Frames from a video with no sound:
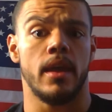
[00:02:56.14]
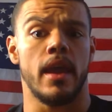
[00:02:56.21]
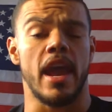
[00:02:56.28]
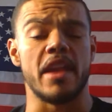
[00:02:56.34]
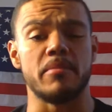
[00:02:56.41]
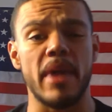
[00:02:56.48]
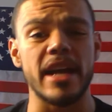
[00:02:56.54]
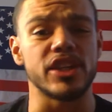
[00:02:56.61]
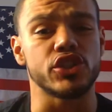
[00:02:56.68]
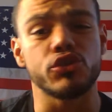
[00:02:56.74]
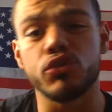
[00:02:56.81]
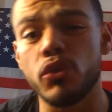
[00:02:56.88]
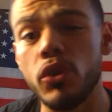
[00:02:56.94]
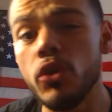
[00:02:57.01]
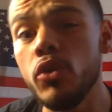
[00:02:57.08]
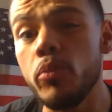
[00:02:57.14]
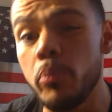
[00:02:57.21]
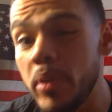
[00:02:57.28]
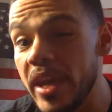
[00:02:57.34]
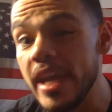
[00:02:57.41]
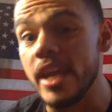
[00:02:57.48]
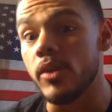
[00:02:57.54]
And my true
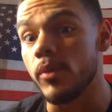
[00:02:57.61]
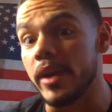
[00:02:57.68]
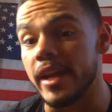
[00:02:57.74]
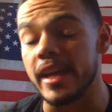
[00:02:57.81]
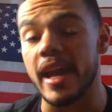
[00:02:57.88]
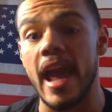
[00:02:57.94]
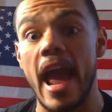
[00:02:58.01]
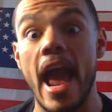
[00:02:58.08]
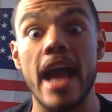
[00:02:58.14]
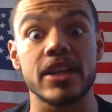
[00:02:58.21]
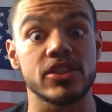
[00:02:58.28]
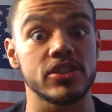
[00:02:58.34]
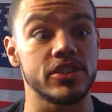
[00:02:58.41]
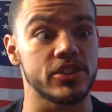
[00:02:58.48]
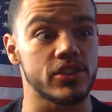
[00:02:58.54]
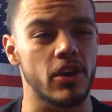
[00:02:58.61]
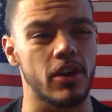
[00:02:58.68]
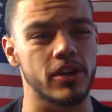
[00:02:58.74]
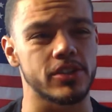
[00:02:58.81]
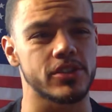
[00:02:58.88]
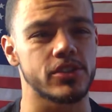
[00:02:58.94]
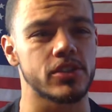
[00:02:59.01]
peak week actually
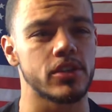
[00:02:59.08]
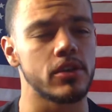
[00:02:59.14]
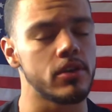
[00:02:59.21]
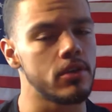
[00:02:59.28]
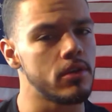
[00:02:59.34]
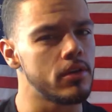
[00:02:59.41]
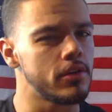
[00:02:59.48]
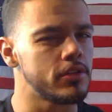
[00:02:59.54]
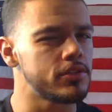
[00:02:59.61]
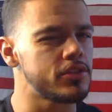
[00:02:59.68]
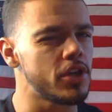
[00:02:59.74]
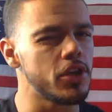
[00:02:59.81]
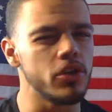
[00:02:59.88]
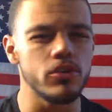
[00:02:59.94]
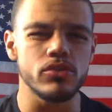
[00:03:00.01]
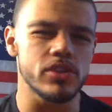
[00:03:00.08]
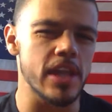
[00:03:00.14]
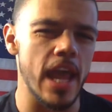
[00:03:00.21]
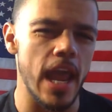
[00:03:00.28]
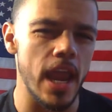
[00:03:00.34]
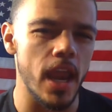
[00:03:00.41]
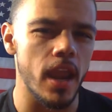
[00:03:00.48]
starts
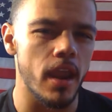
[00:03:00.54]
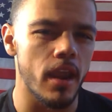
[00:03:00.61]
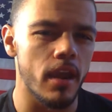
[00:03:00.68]
Tuesday,